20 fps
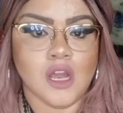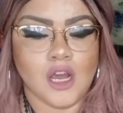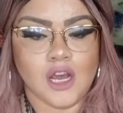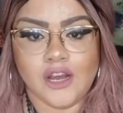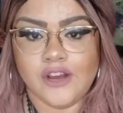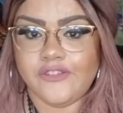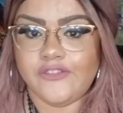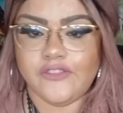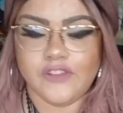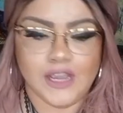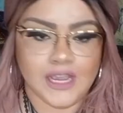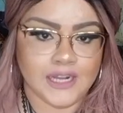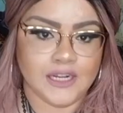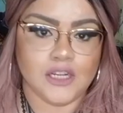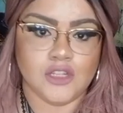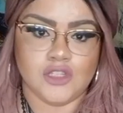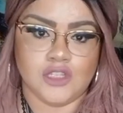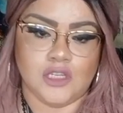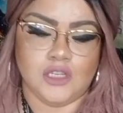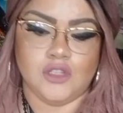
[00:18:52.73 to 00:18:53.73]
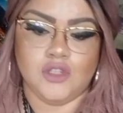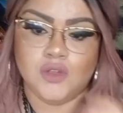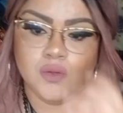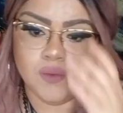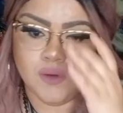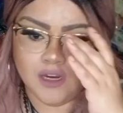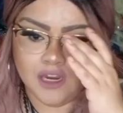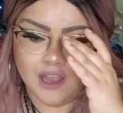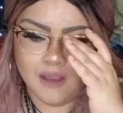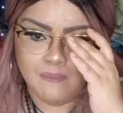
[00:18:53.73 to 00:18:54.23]
of energy. You
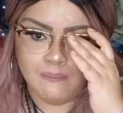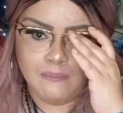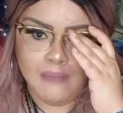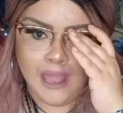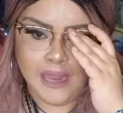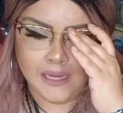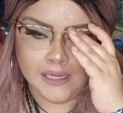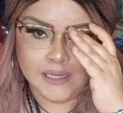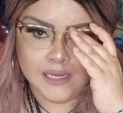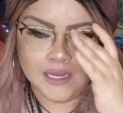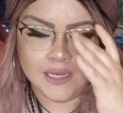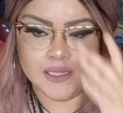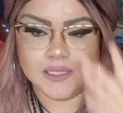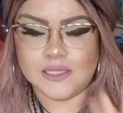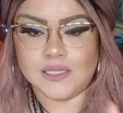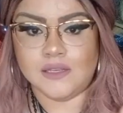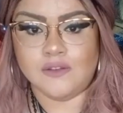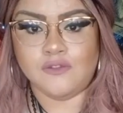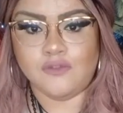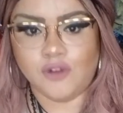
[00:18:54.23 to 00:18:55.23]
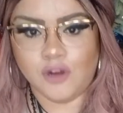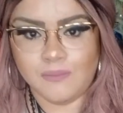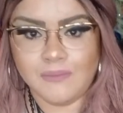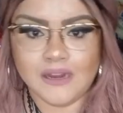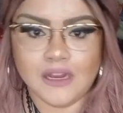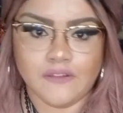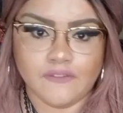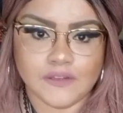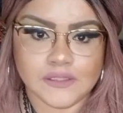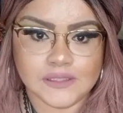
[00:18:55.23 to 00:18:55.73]
are a magnet for
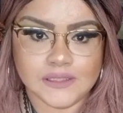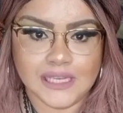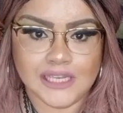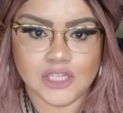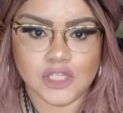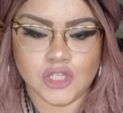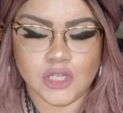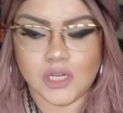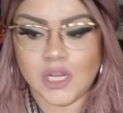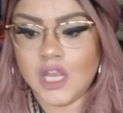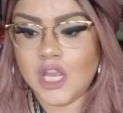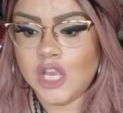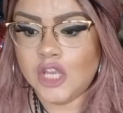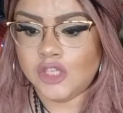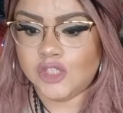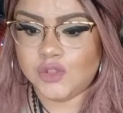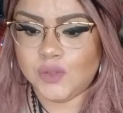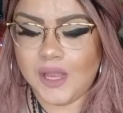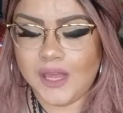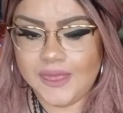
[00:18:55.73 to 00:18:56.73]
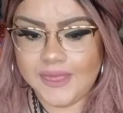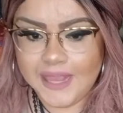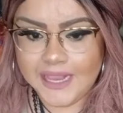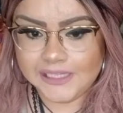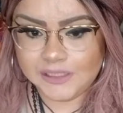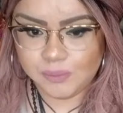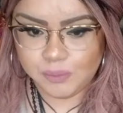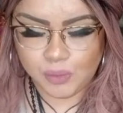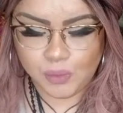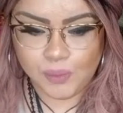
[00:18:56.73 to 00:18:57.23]
manifestation. So at
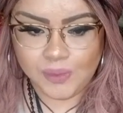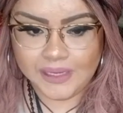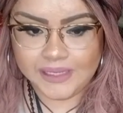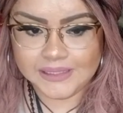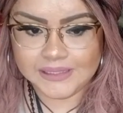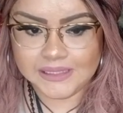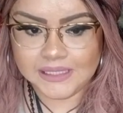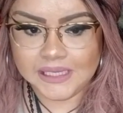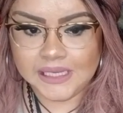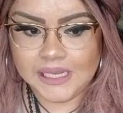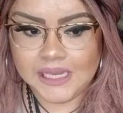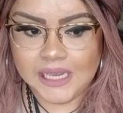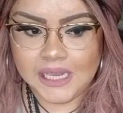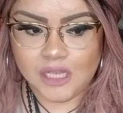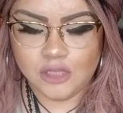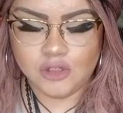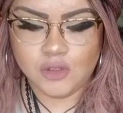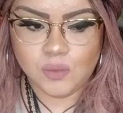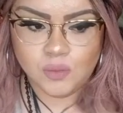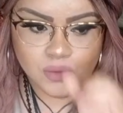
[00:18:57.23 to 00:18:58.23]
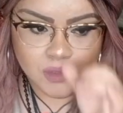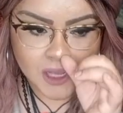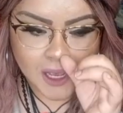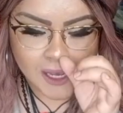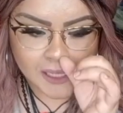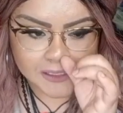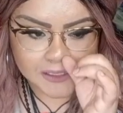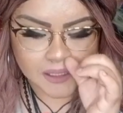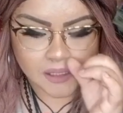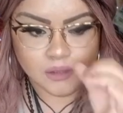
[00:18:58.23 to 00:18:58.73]
this point, do
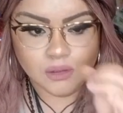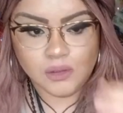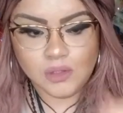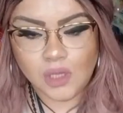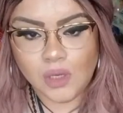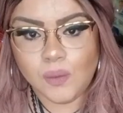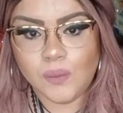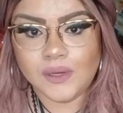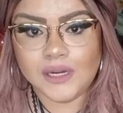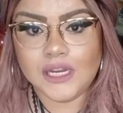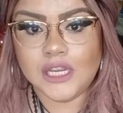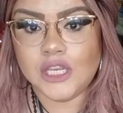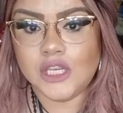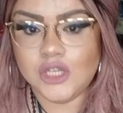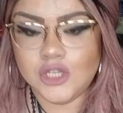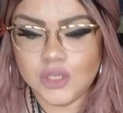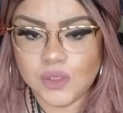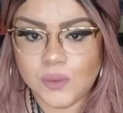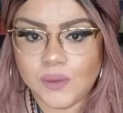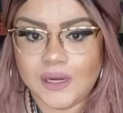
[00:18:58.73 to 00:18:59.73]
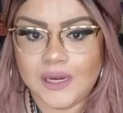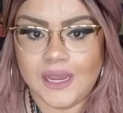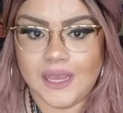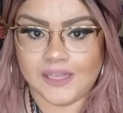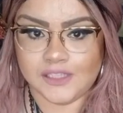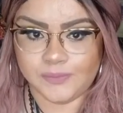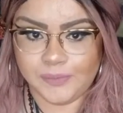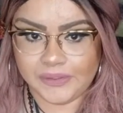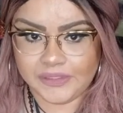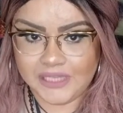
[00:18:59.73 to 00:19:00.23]
not lower your
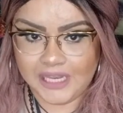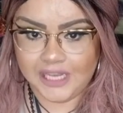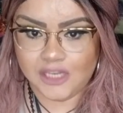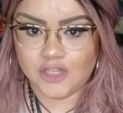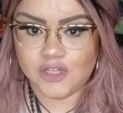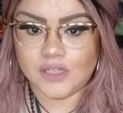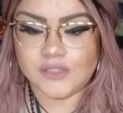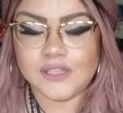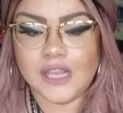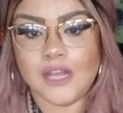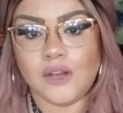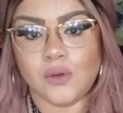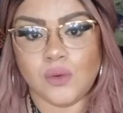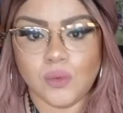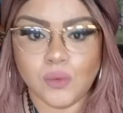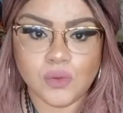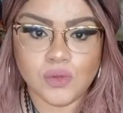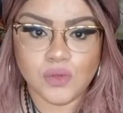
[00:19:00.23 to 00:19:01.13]
expectations and who